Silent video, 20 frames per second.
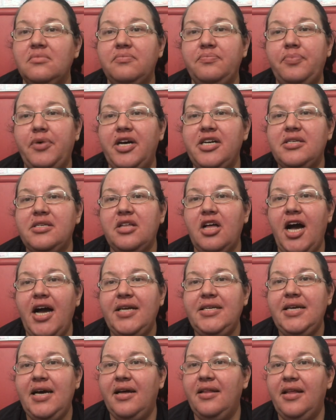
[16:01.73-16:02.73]
press
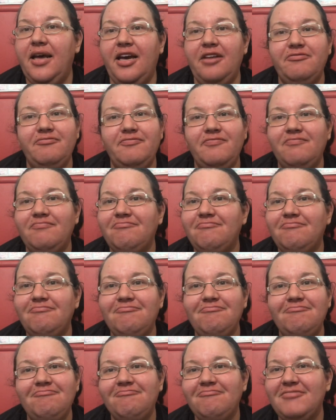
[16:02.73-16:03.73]
like down there.
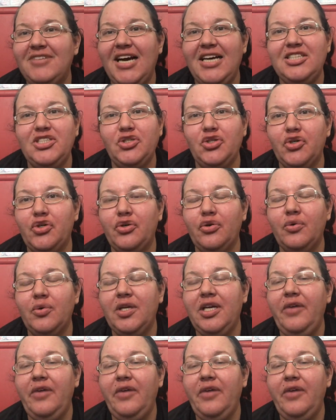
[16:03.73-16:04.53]
That's all cool.